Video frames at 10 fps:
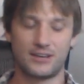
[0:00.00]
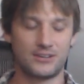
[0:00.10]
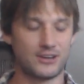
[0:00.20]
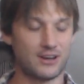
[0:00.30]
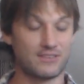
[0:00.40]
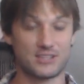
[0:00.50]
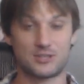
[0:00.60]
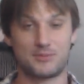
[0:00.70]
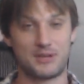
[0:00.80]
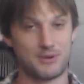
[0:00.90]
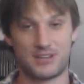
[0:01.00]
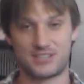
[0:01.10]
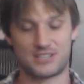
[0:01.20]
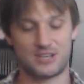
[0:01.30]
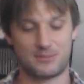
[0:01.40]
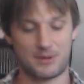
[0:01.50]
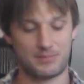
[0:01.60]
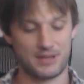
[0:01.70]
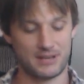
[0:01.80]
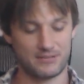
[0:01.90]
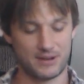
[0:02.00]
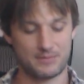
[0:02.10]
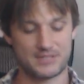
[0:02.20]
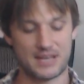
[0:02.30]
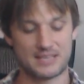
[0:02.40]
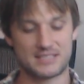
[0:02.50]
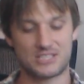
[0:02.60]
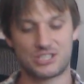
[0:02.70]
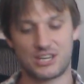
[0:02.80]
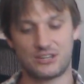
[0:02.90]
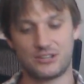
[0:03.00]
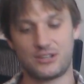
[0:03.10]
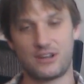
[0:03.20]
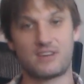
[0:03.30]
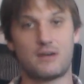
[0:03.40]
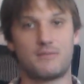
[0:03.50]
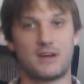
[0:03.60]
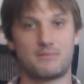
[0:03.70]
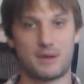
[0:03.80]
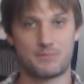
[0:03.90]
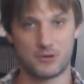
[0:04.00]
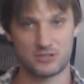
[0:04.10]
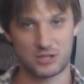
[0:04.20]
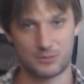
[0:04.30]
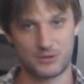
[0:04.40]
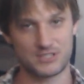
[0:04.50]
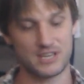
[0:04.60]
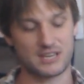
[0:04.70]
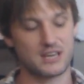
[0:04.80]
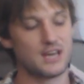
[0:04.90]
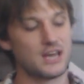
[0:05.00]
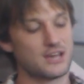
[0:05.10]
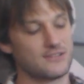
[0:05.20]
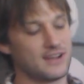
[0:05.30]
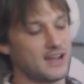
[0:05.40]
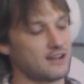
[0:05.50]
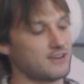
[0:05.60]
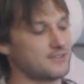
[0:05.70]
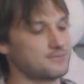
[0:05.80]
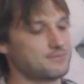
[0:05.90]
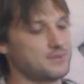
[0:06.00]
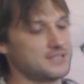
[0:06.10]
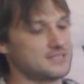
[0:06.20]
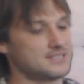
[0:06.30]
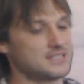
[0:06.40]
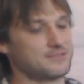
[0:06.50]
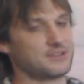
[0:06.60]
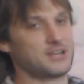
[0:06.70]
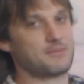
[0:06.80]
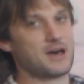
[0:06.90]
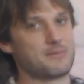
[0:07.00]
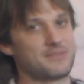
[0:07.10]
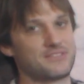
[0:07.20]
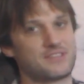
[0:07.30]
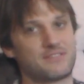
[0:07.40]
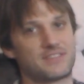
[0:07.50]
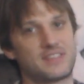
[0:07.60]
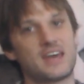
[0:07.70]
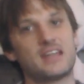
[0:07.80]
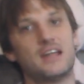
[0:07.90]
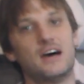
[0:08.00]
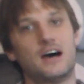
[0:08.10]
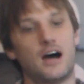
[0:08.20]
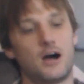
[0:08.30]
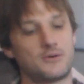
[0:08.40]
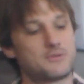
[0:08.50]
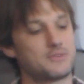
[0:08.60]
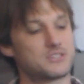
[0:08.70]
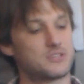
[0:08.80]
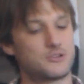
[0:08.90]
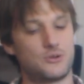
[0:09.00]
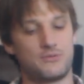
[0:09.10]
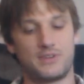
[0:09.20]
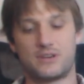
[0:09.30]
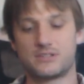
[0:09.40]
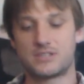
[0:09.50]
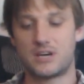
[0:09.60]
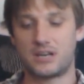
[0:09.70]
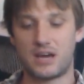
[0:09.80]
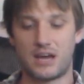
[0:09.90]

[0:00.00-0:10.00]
I've got so many projects on my plate. Right, besides this channel, I've got my personal music. Right, I write beats and stuff for hip hop and stuff like that. Which I'm going to start doing videos on.